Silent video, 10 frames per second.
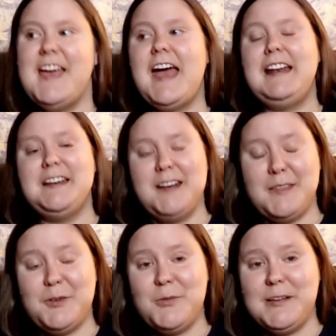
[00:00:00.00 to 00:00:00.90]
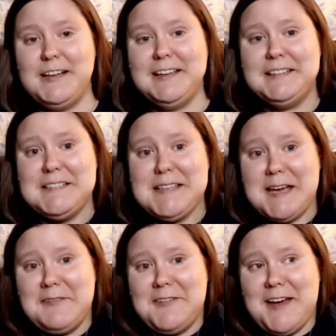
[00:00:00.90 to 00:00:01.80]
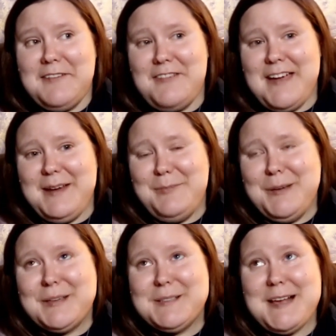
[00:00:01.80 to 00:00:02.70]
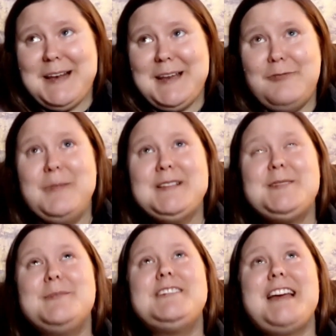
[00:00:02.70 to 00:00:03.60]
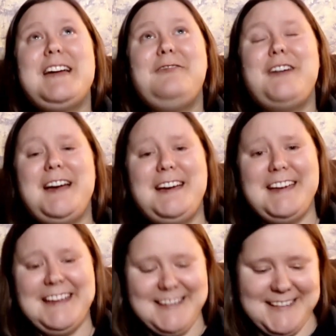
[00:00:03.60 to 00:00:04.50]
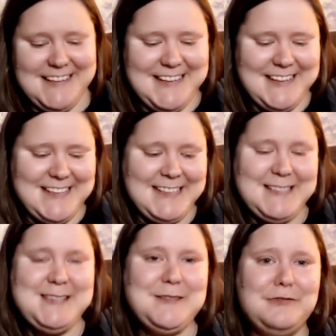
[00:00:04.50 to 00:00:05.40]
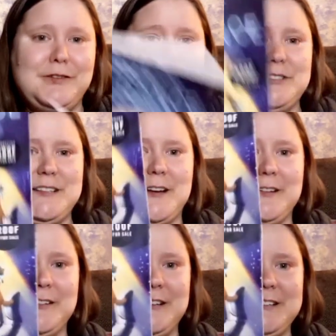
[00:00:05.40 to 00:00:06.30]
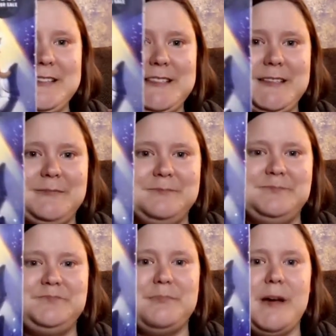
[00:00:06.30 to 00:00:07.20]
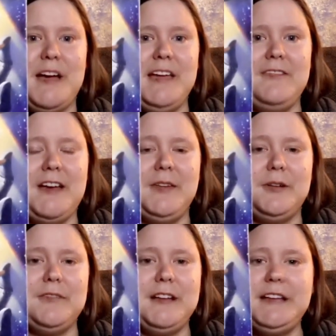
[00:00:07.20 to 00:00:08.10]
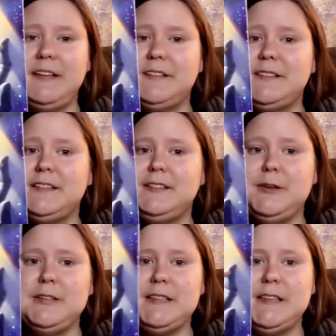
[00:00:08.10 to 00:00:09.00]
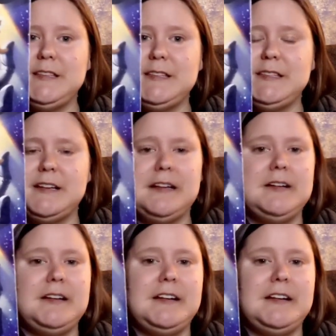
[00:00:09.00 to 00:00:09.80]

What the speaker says: And another one in the sci-fi vein, because I love me some sci-fi, is Fault Tolerance by Valerie Valdes. You can see this is an